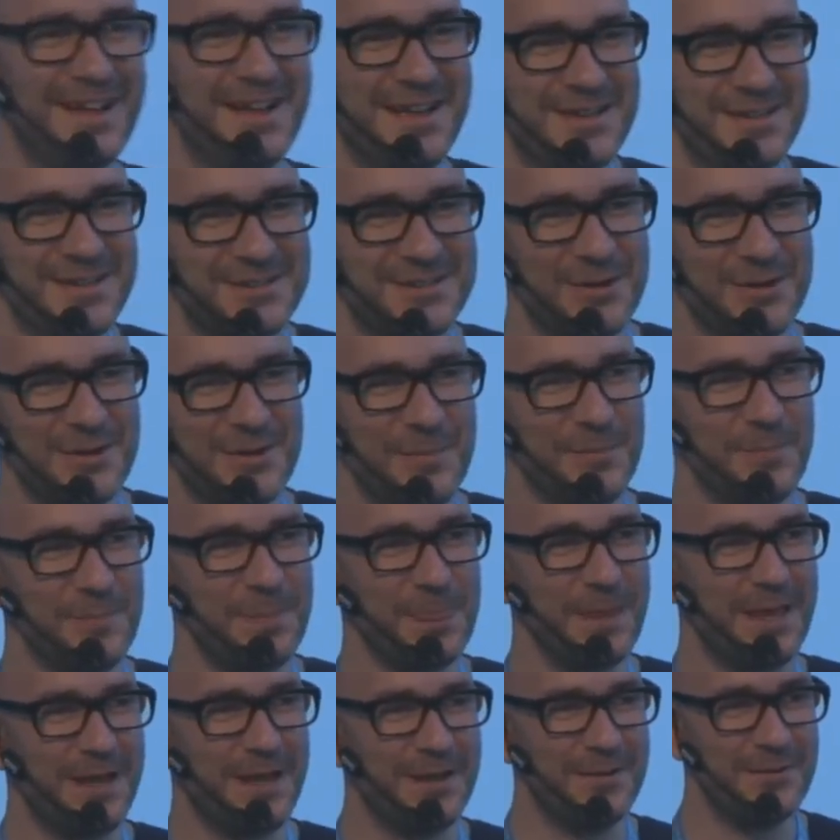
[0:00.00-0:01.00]
so mm,
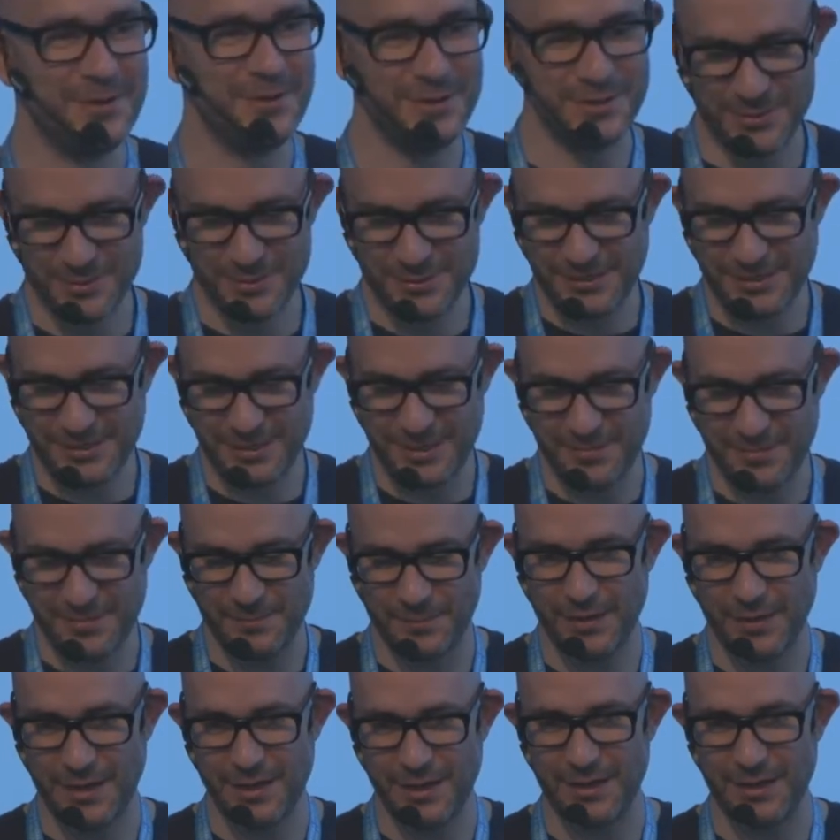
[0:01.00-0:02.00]
uh, you'll see
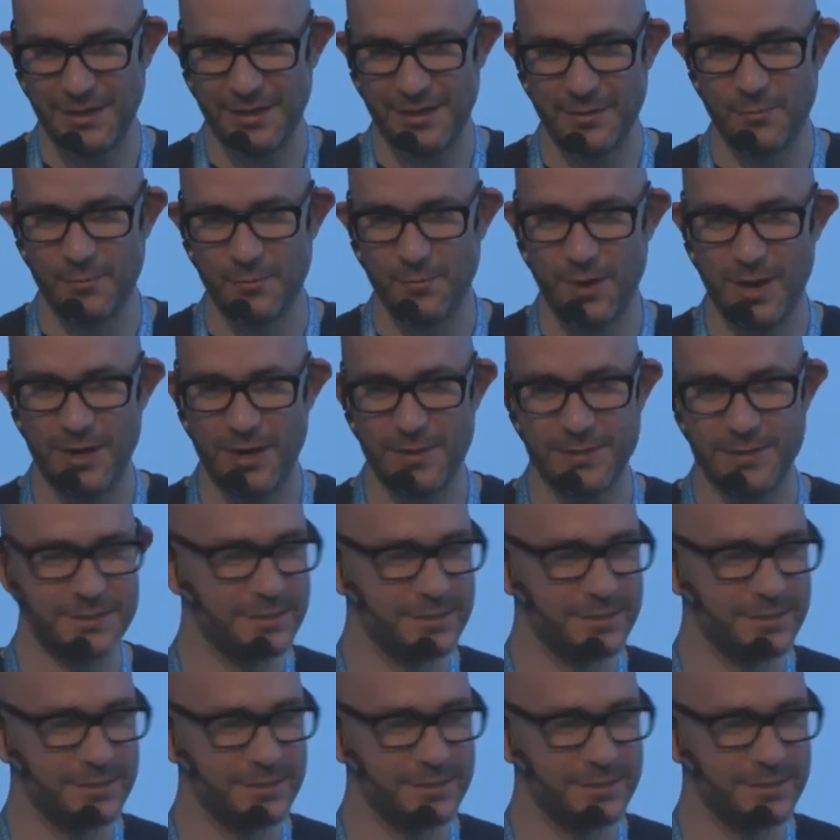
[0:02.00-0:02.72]
uh, why this